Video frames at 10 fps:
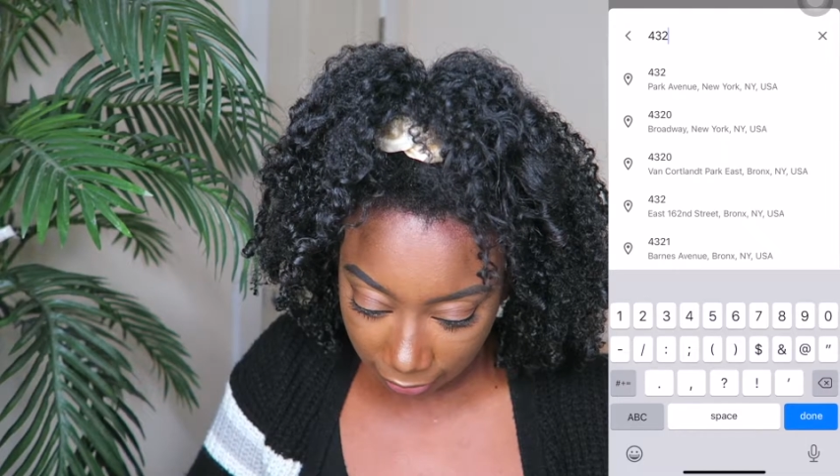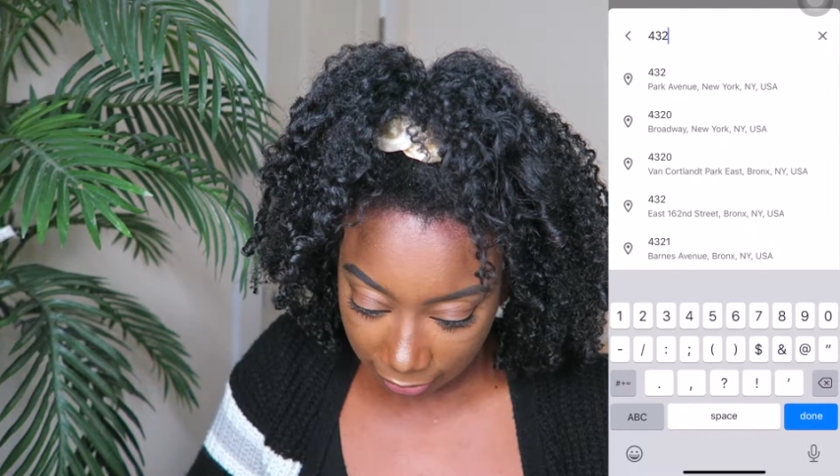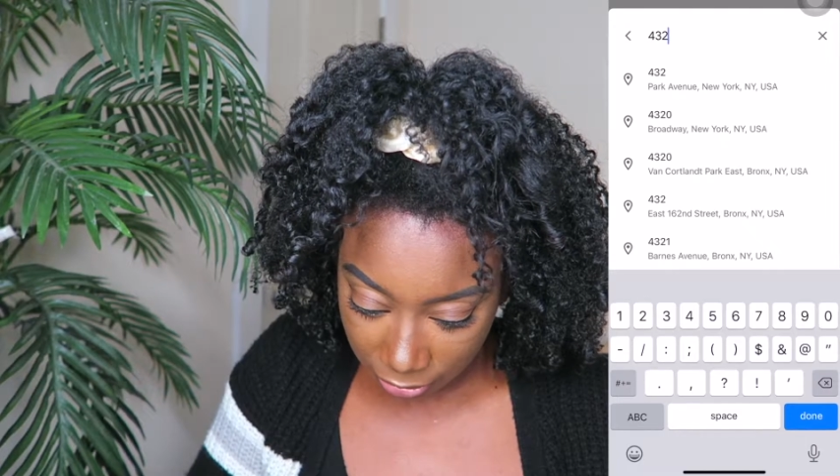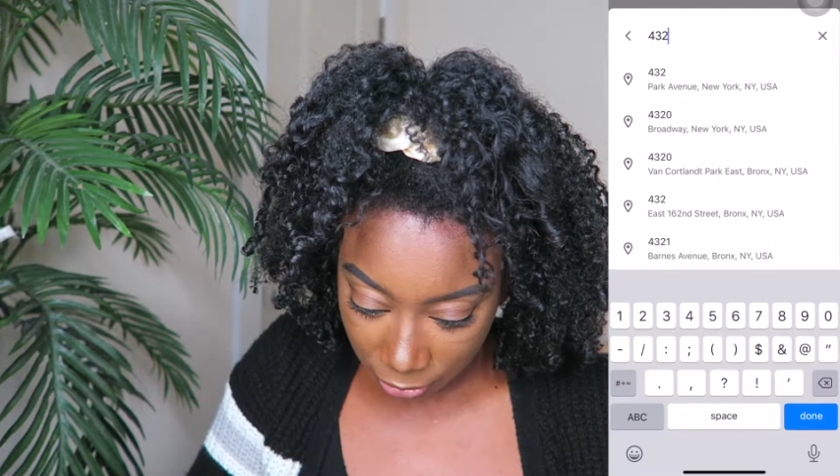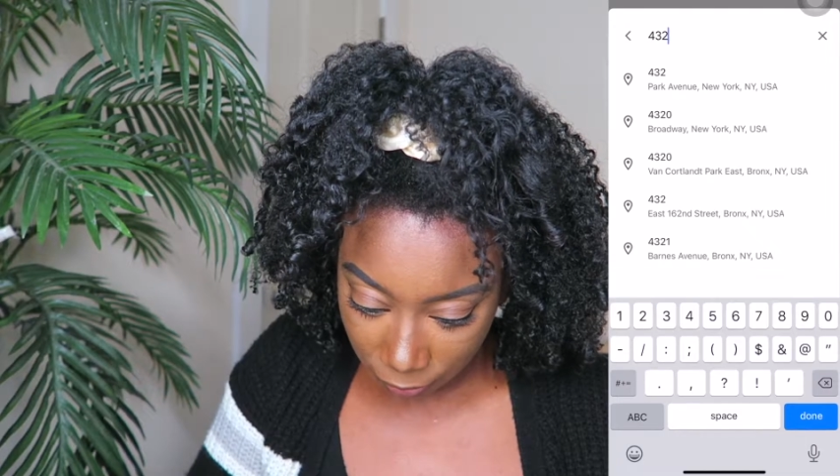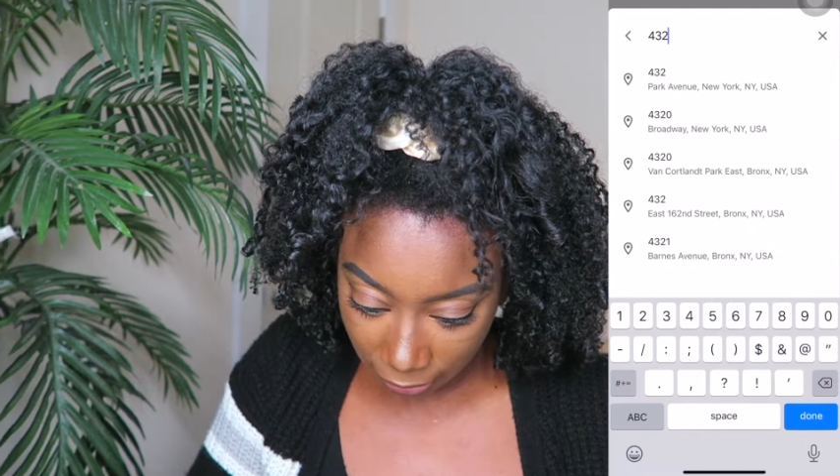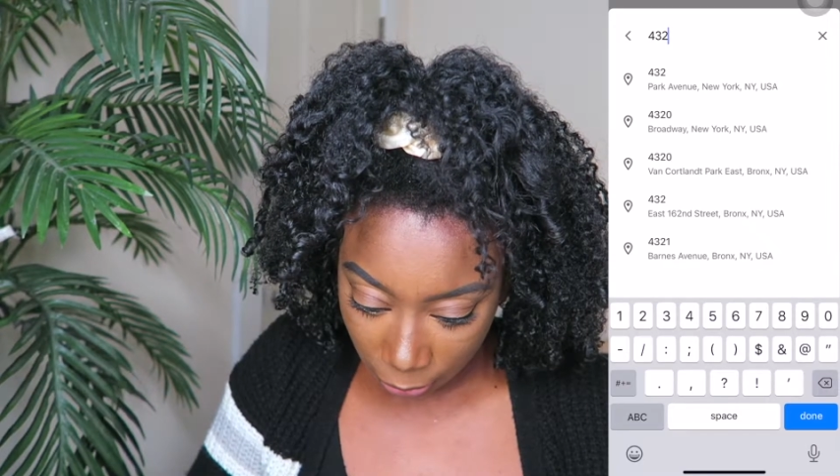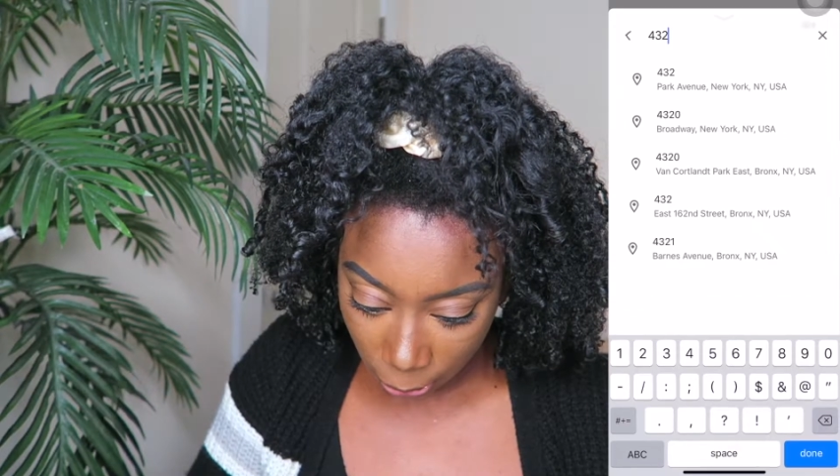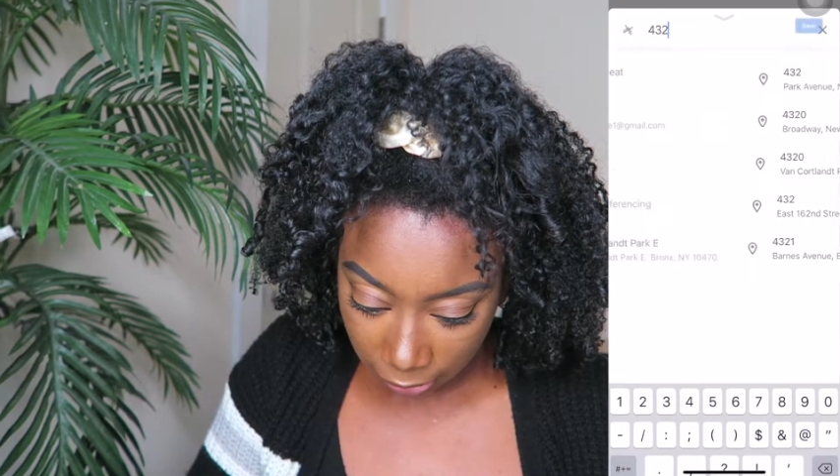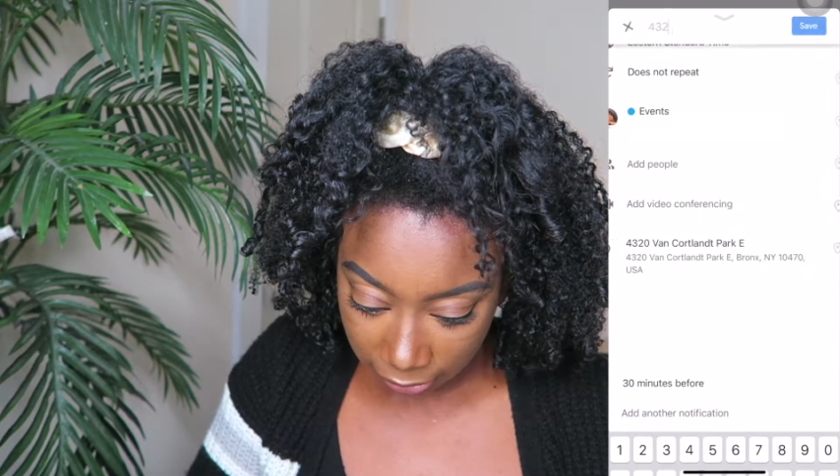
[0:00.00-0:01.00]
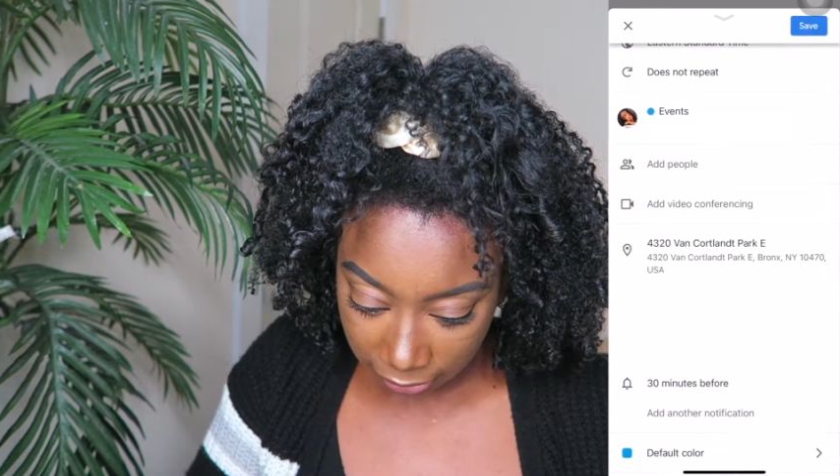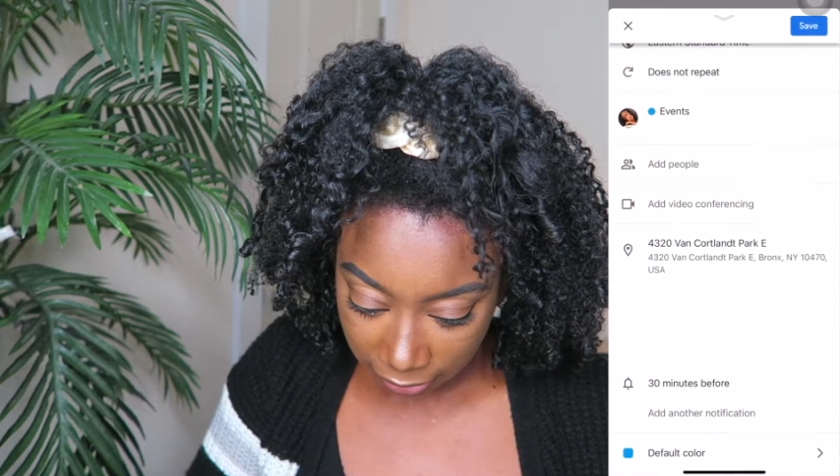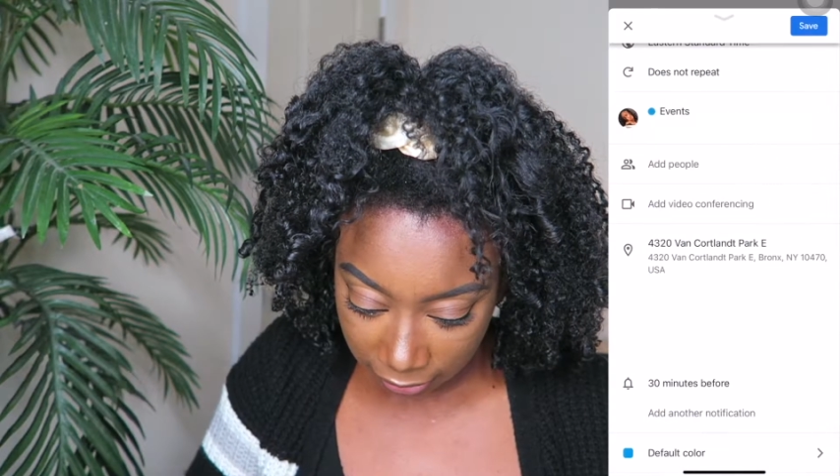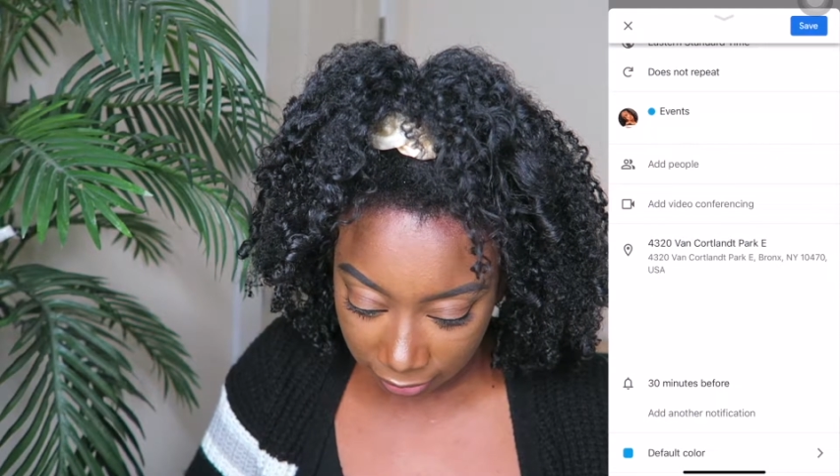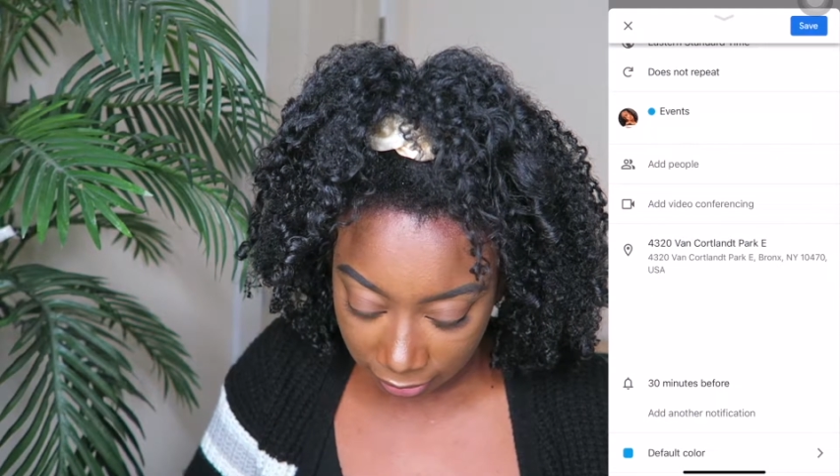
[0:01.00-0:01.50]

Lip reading: let's do Van Cortlandt.